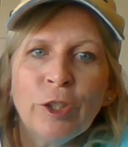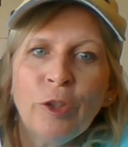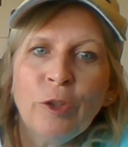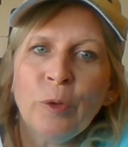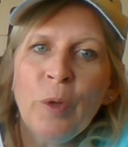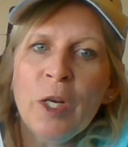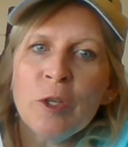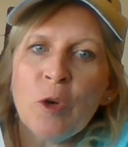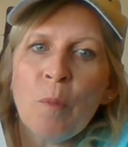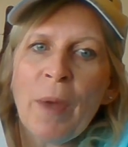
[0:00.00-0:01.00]
for you,
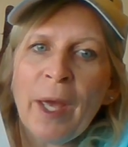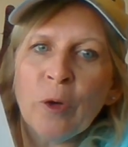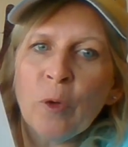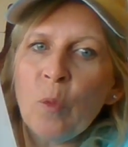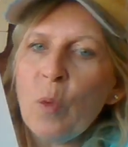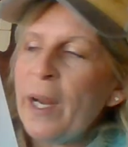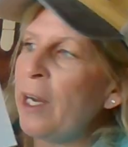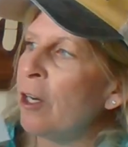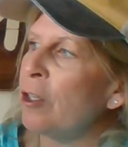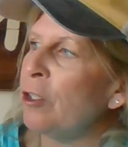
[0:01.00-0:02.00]
no matter
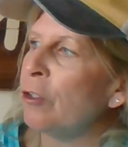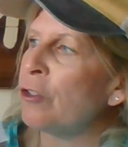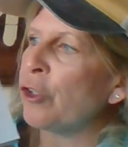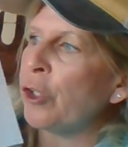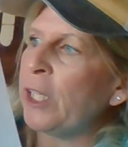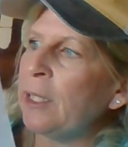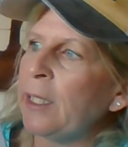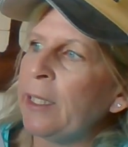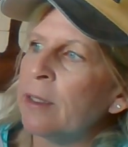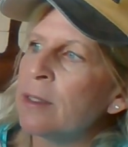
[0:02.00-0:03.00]
where your journey
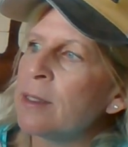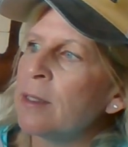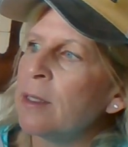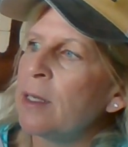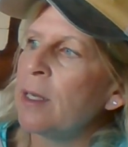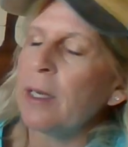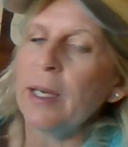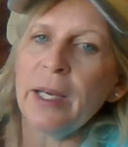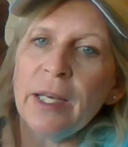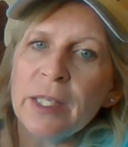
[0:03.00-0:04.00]
leads,
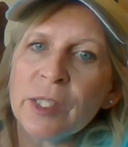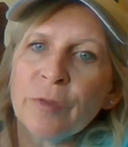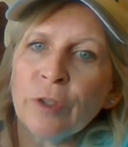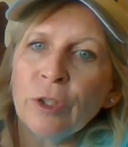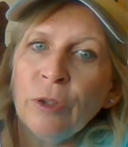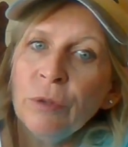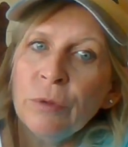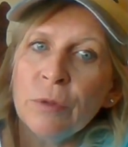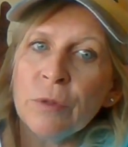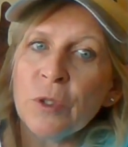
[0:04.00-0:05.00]
is for
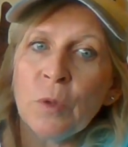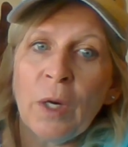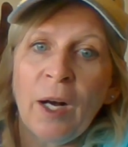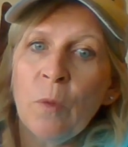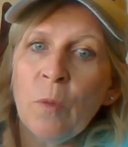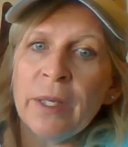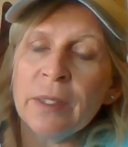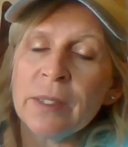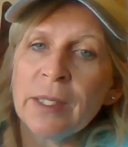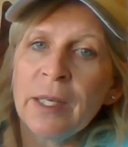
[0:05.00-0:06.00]
you to
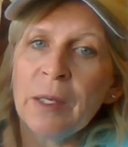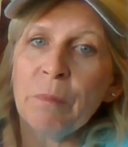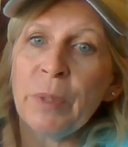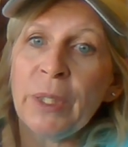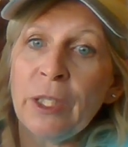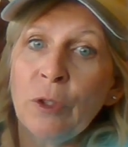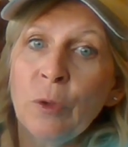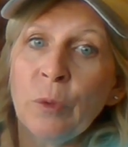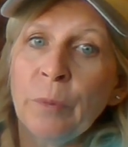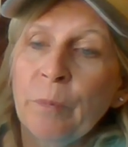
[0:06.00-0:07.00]
always be
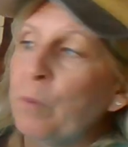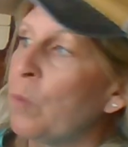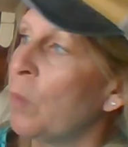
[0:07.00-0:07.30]
you.